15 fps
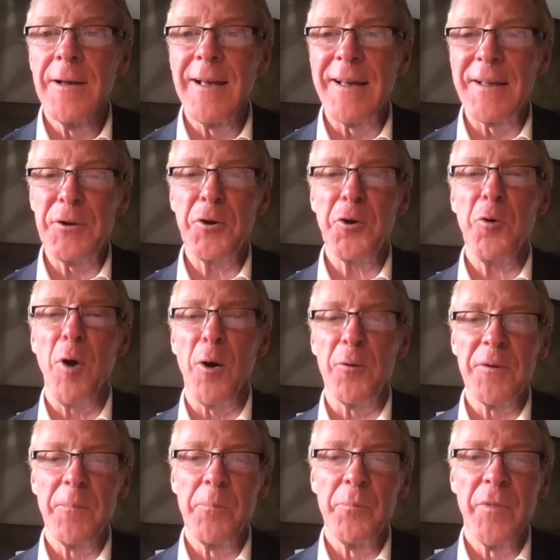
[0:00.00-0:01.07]
End of
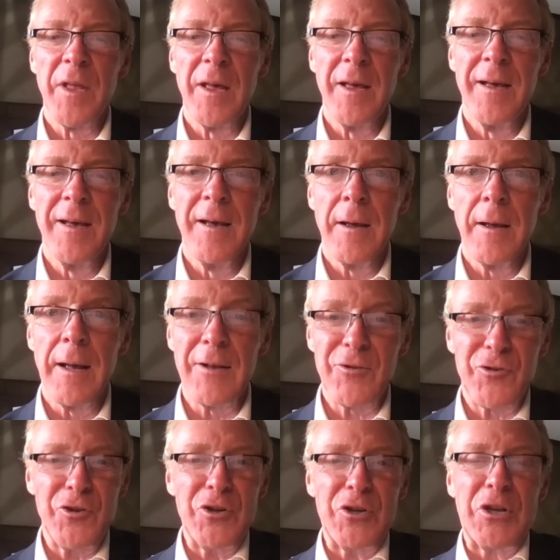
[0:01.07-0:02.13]
quote. And
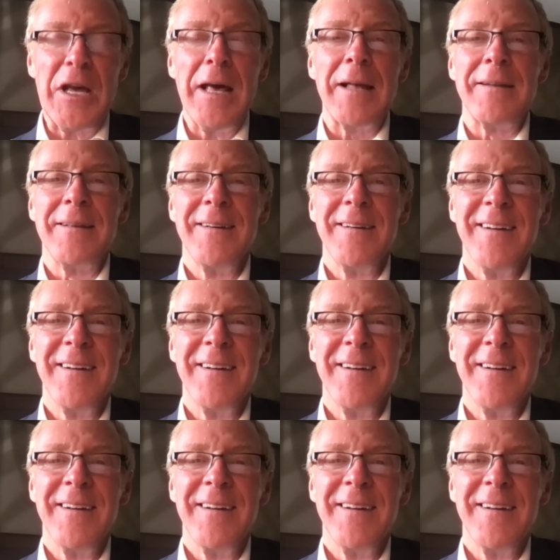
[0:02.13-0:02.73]
she did.